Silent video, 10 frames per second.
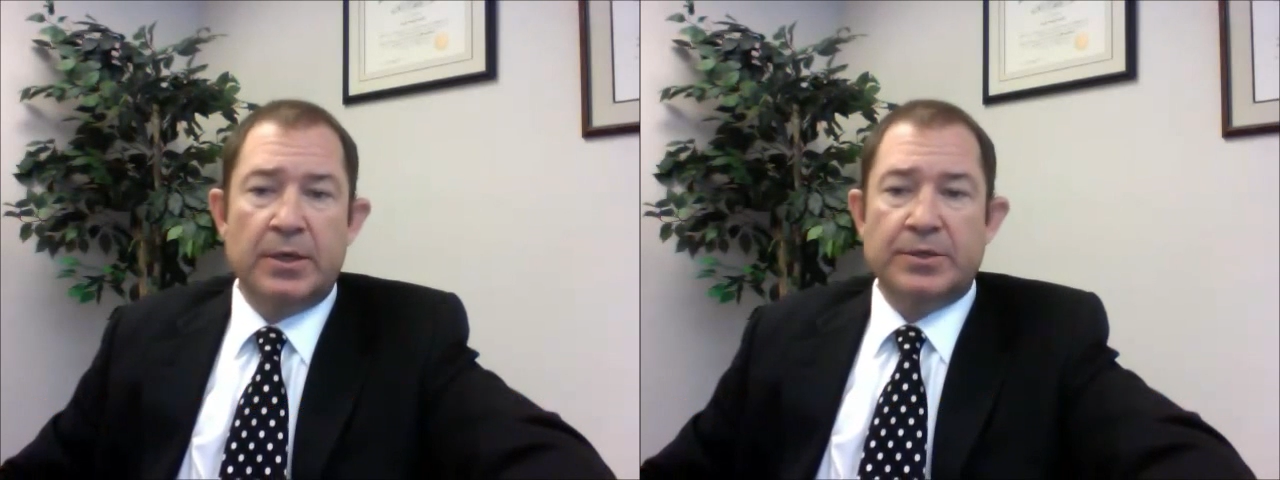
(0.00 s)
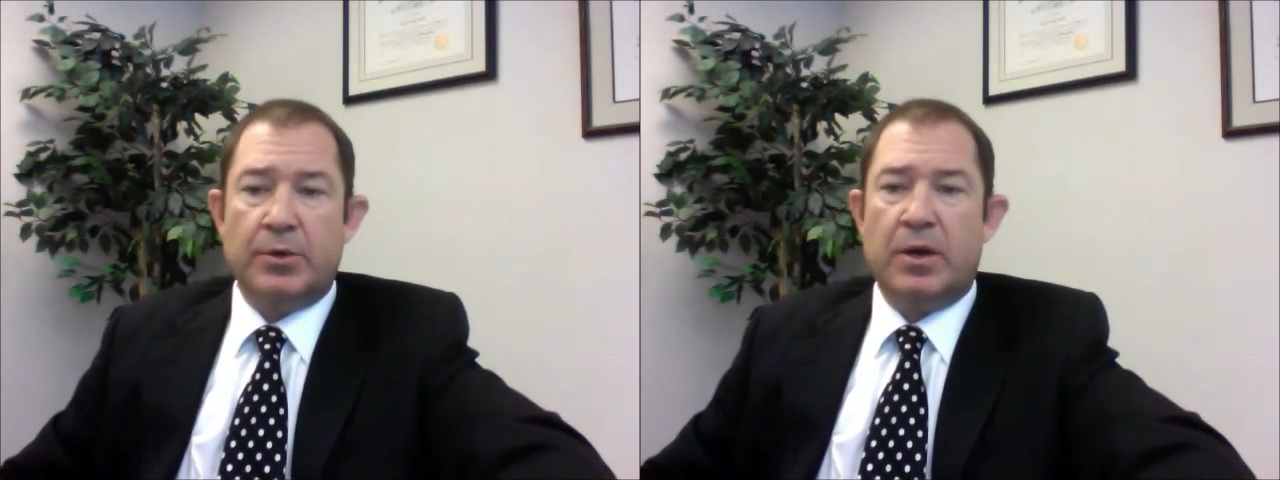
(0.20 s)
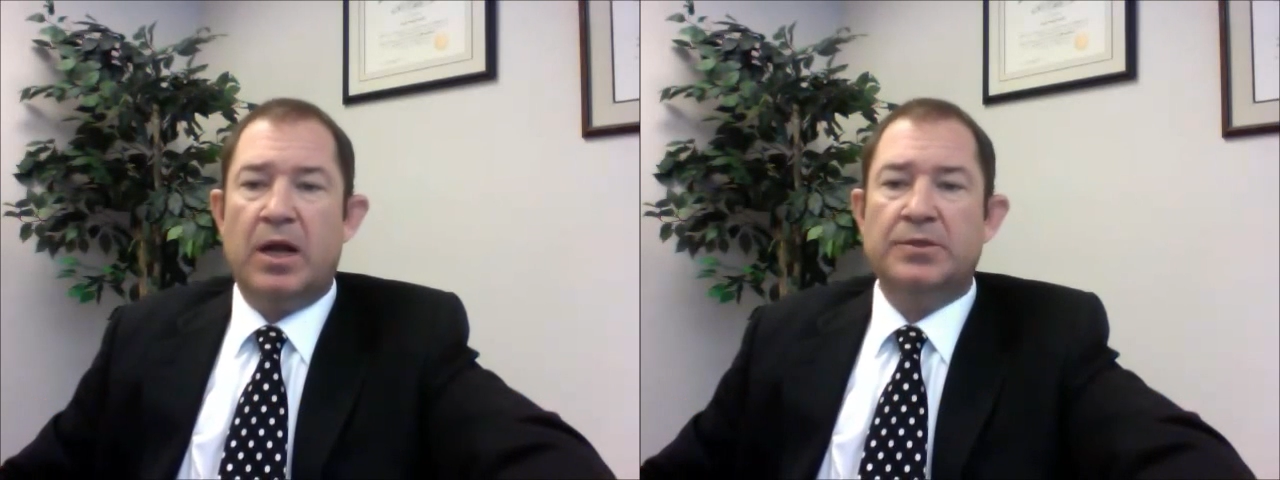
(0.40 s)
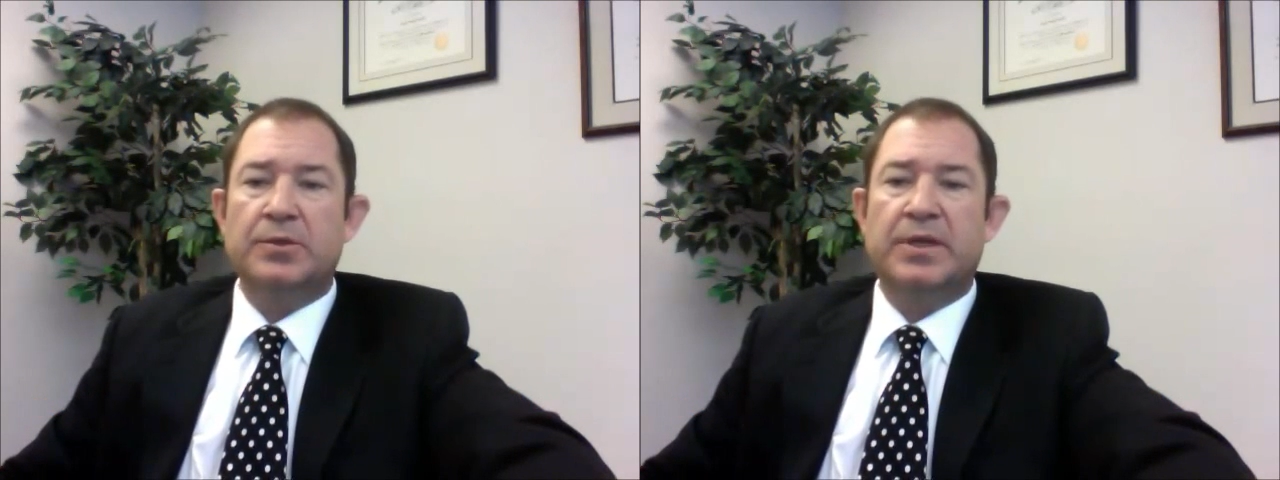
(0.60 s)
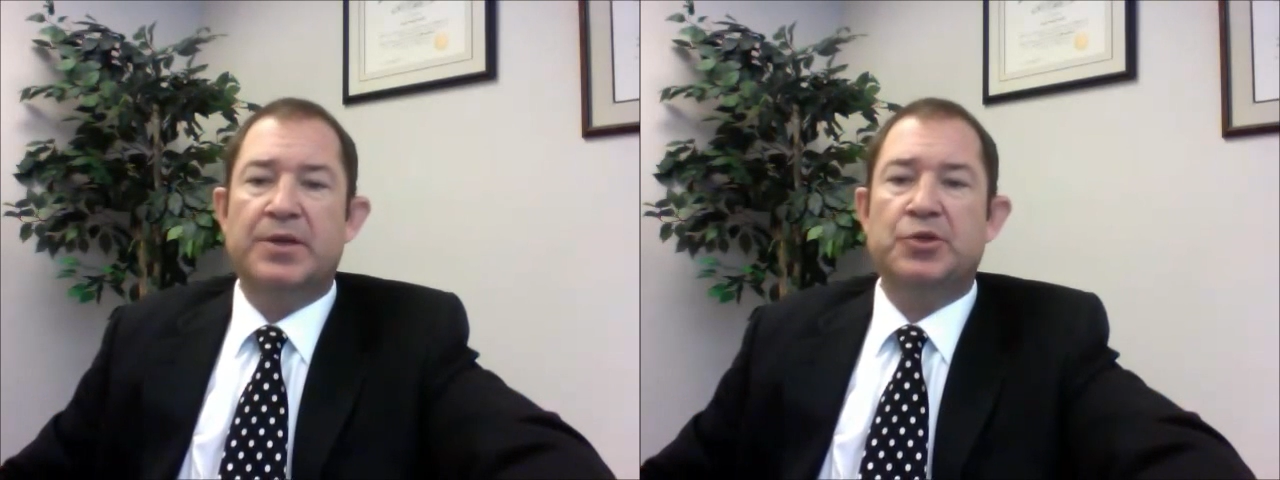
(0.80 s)
so
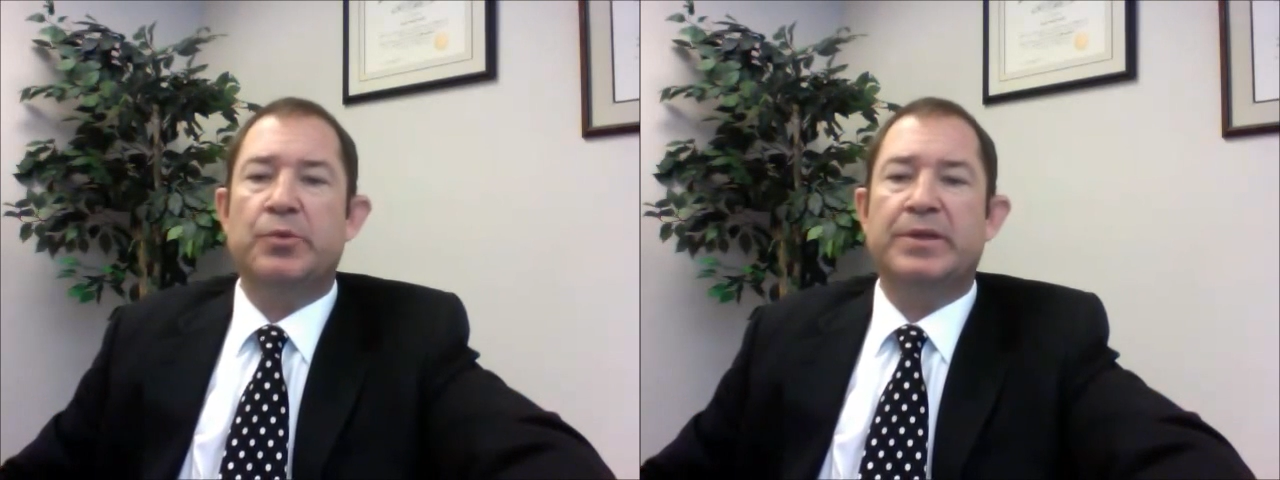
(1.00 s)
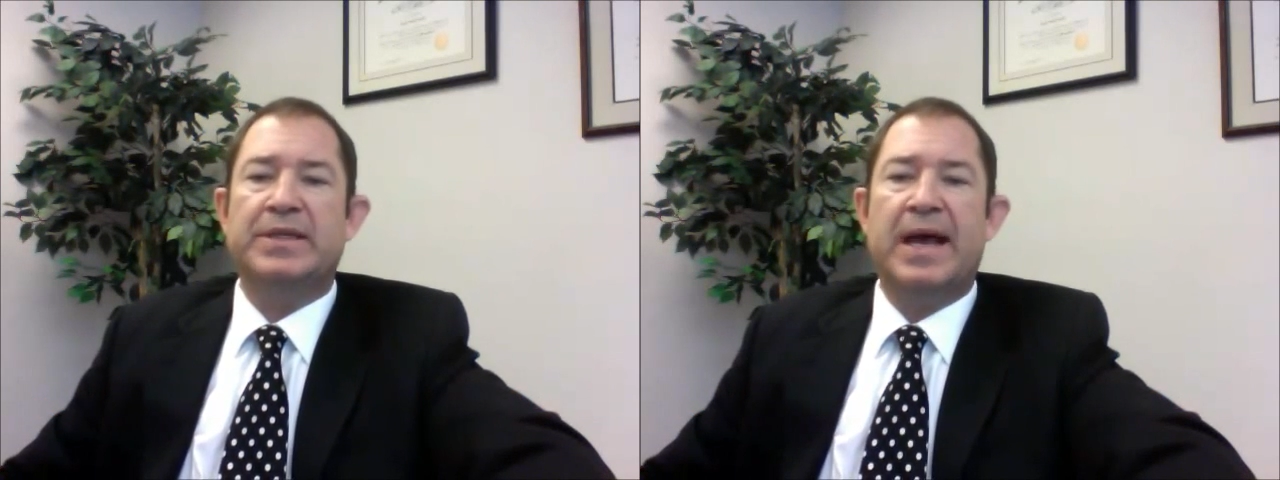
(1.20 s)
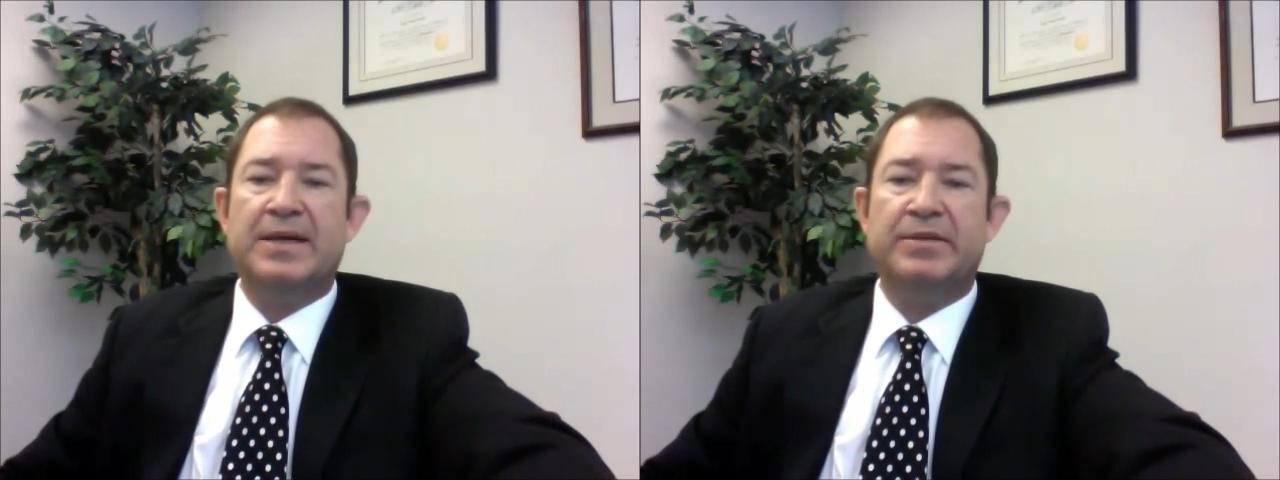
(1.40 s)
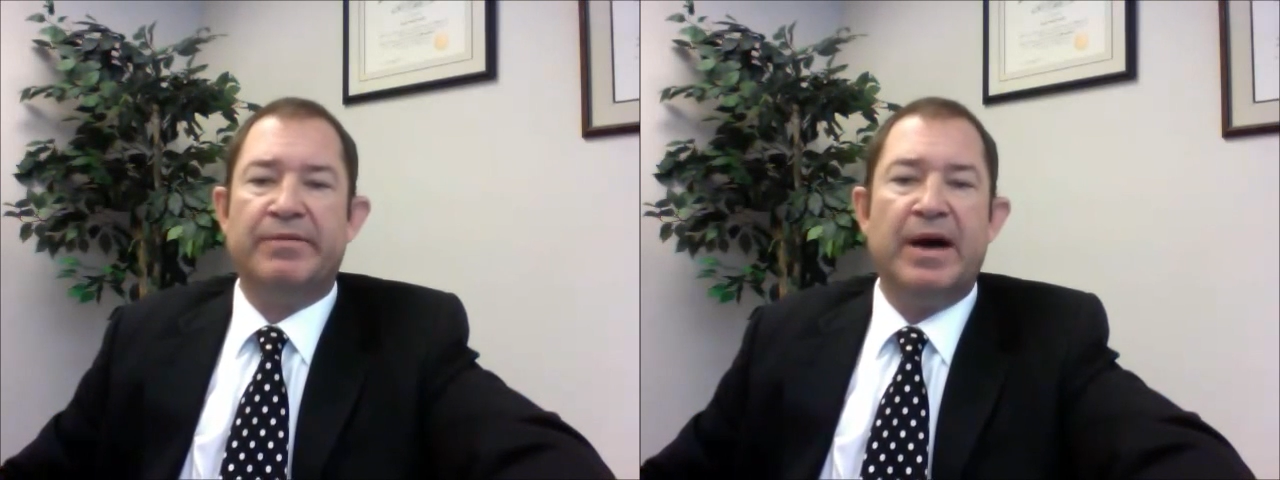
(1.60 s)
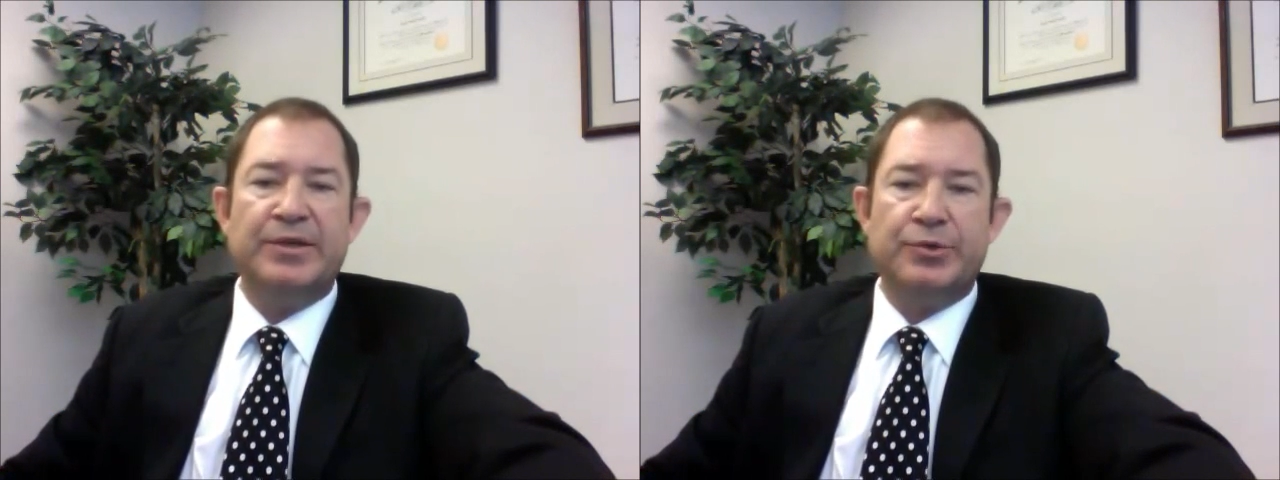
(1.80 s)
consultation with a tax
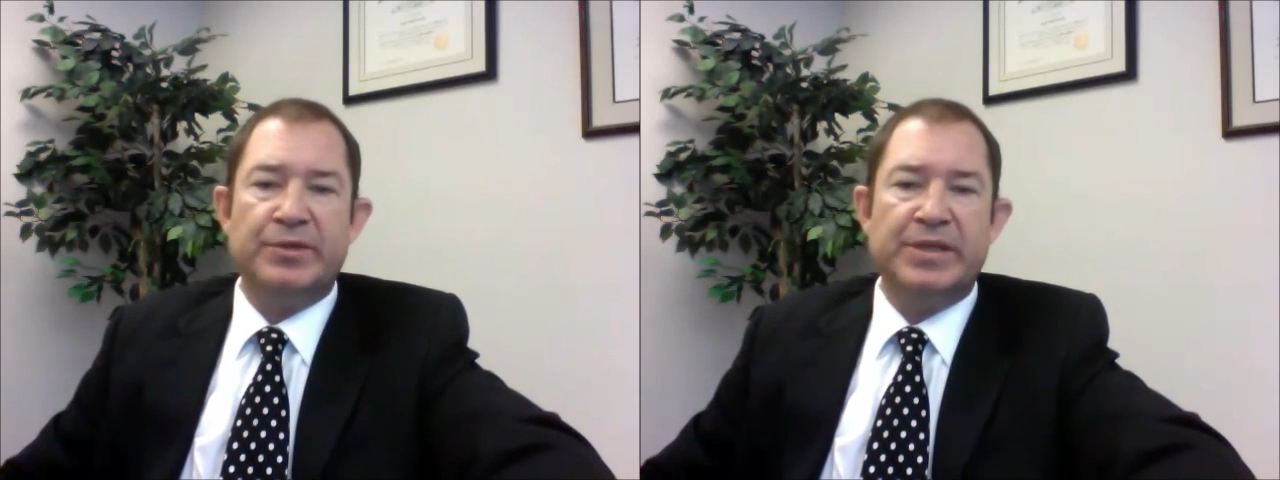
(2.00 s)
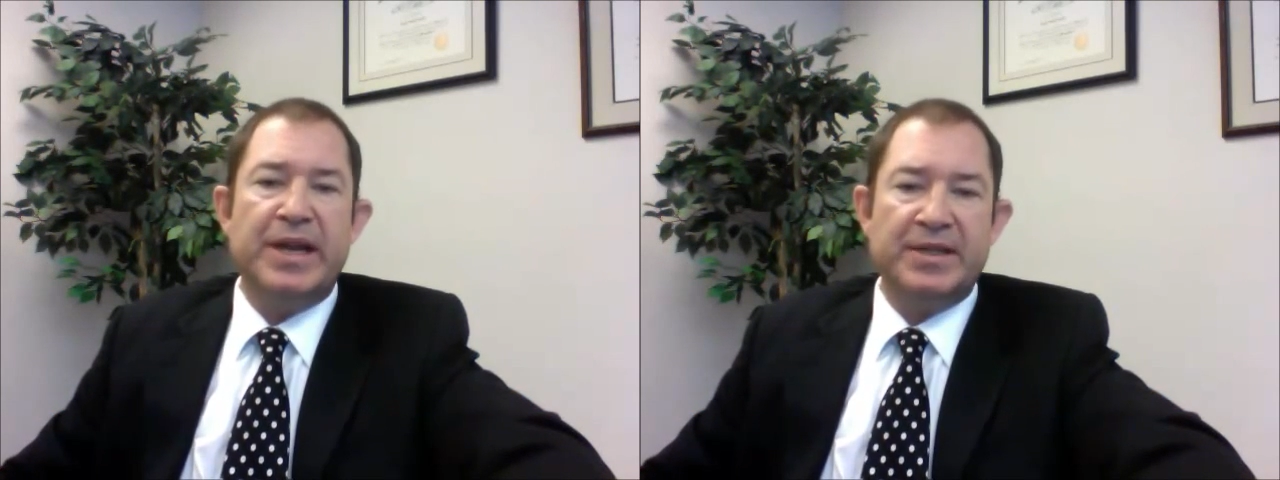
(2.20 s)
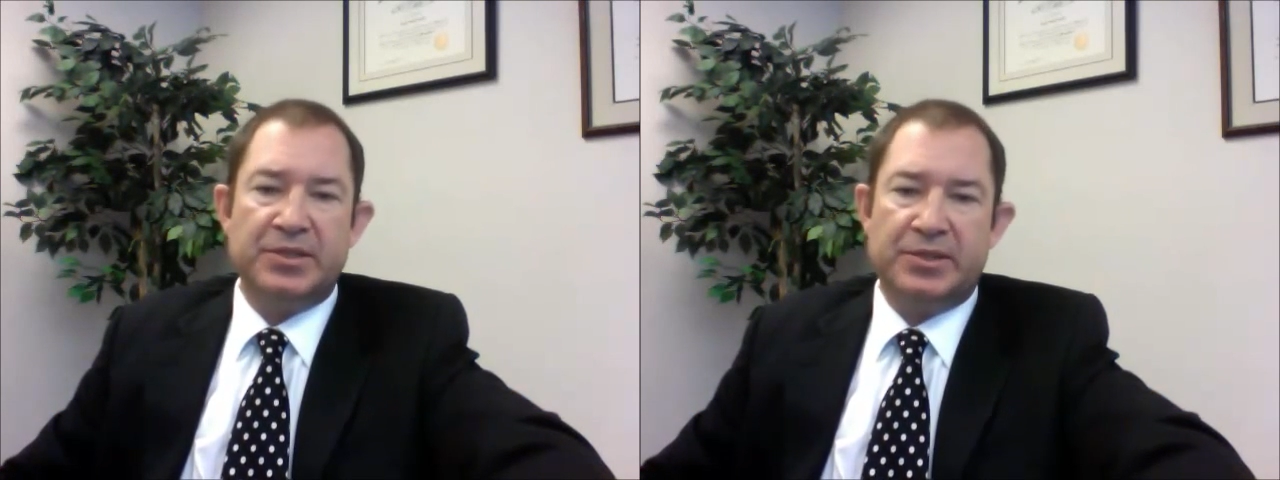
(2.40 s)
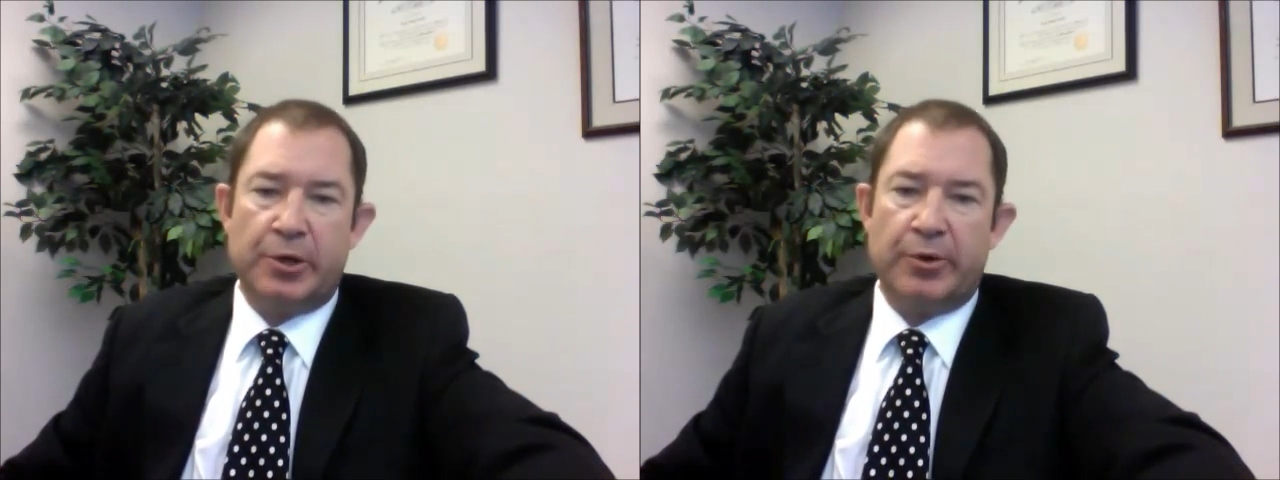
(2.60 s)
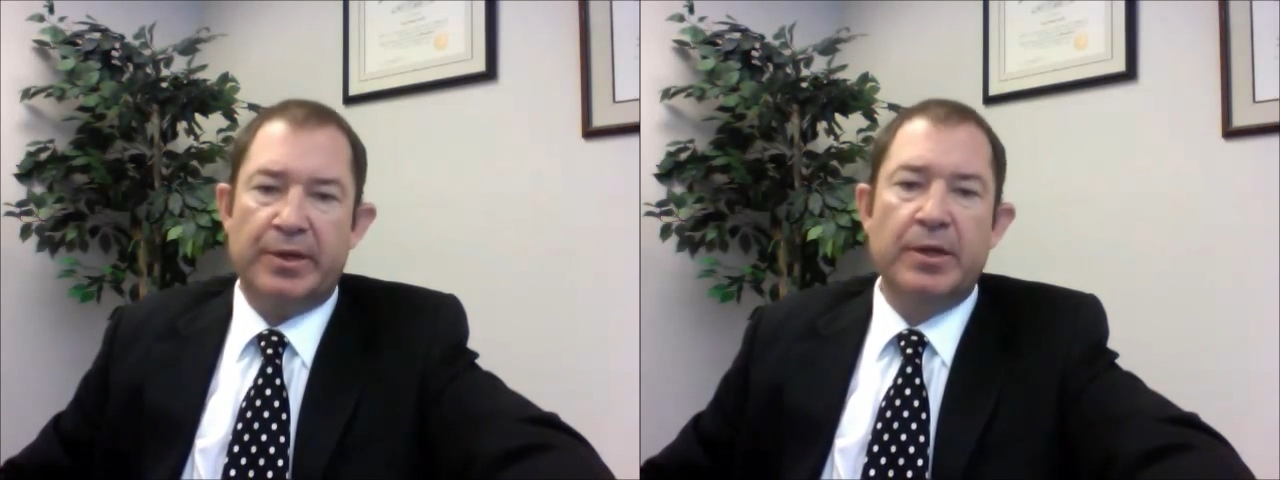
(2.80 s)
advisor is
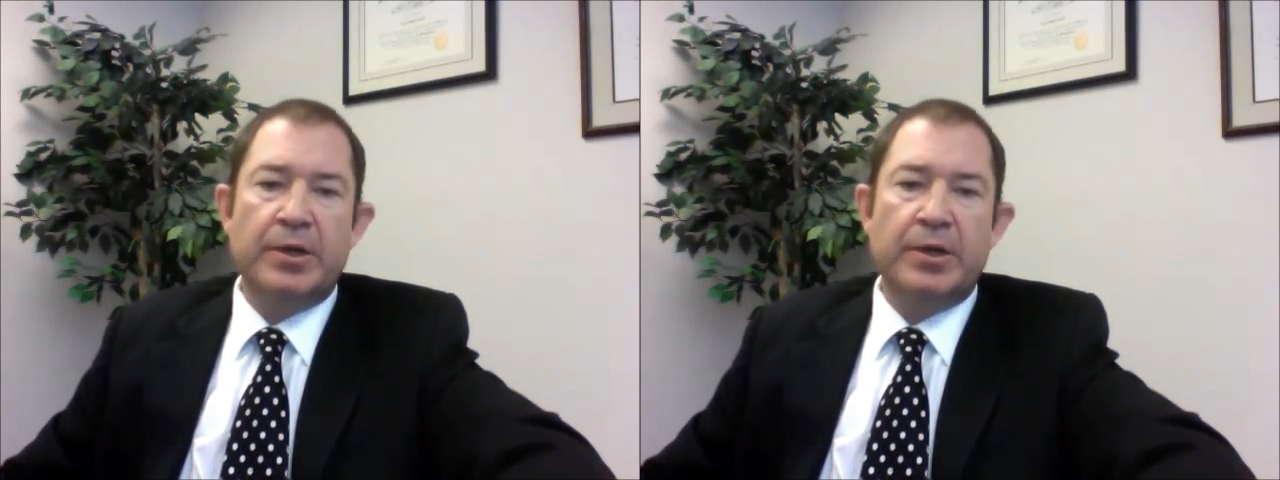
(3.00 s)
necessary